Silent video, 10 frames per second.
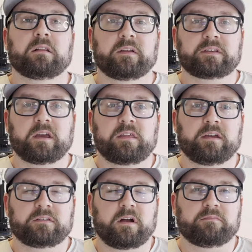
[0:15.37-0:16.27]
Let's kick
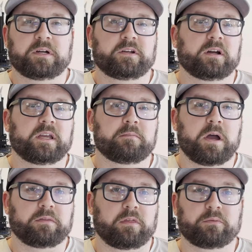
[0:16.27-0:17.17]
things off by talking
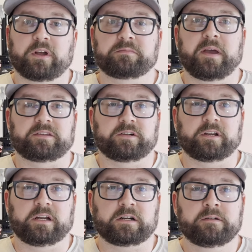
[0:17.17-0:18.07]
about the Thrustmaster
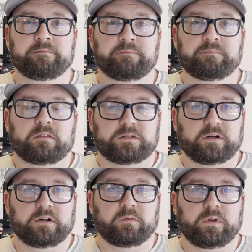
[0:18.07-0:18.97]
gear. The
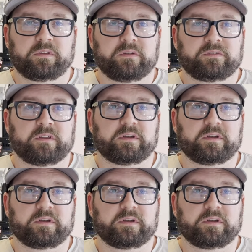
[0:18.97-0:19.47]
steering wheel is